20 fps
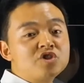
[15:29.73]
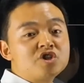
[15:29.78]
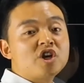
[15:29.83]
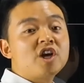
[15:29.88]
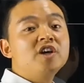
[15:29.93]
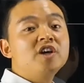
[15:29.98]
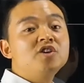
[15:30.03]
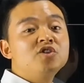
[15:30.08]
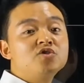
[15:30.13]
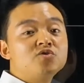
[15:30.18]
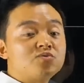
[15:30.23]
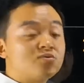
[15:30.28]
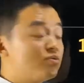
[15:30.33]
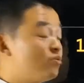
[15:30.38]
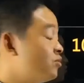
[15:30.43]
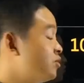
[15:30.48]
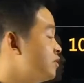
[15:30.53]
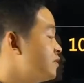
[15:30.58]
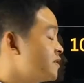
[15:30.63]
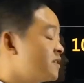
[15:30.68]
change
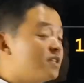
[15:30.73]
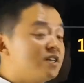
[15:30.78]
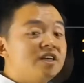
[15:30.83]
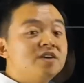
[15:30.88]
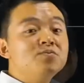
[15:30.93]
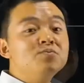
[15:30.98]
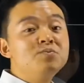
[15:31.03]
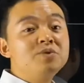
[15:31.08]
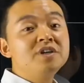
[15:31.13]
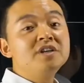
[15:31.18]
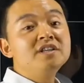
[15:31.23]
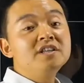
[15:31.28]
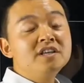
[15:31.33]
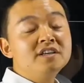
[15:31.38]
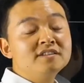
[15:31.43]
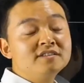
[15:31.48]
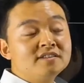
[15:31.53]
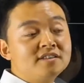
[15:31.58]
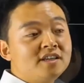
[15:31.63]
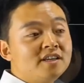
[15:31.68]
rules in pinyin